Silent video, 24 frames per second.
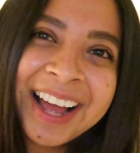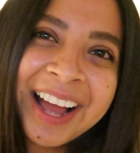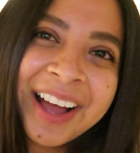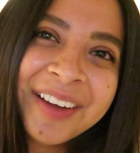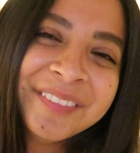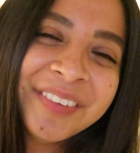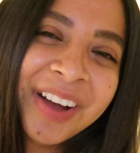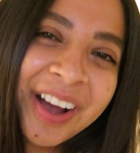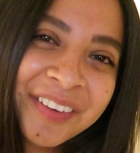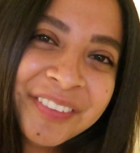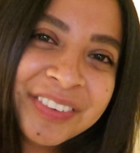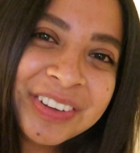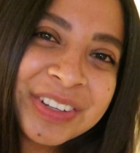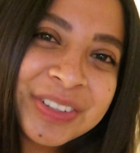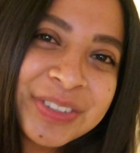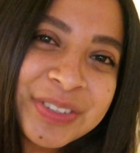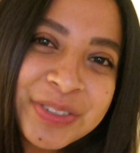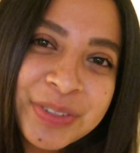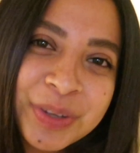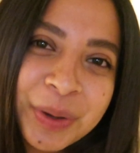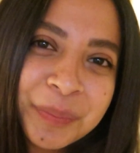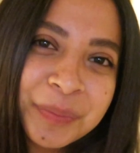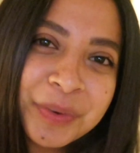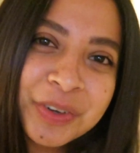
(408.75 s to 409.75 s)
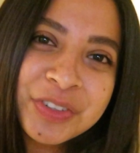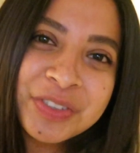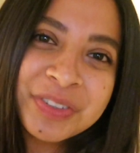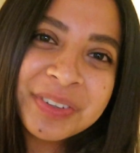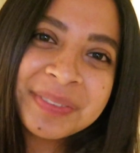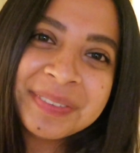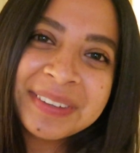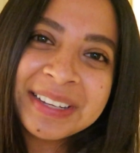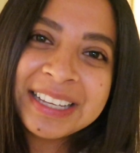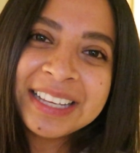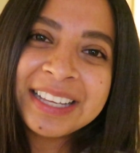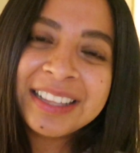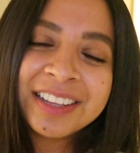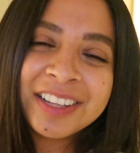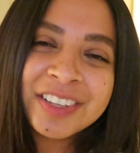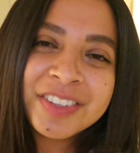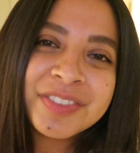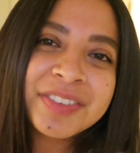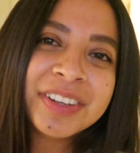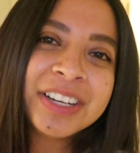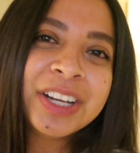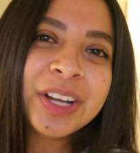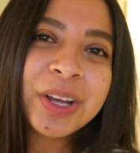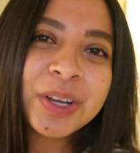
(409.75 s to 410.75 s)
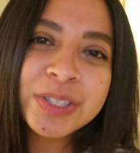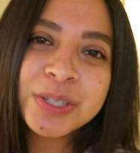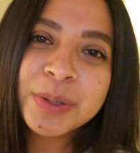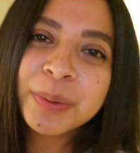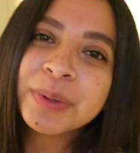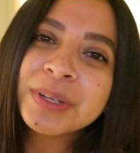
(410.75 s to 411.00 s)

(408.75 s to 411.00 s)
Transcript: I'm having so much fun making these videos.